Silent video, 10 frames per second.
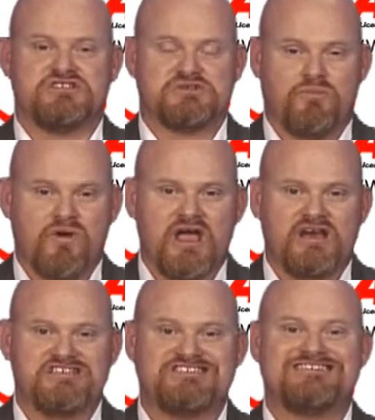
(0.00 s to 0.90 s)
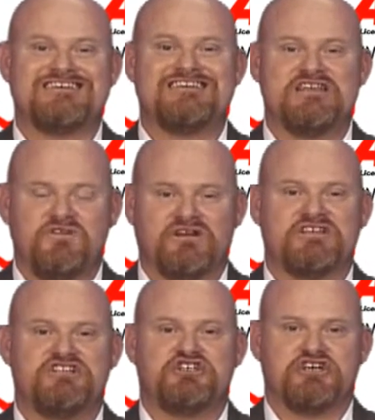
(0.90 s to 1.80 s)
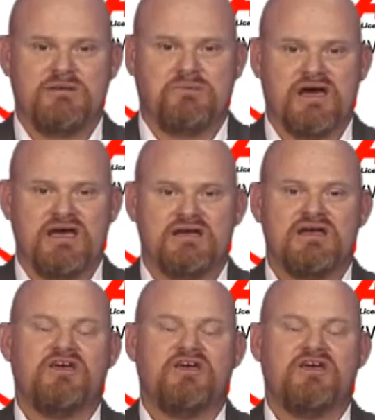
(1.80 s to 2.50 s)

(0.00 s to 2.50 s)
spread is significantly cheaper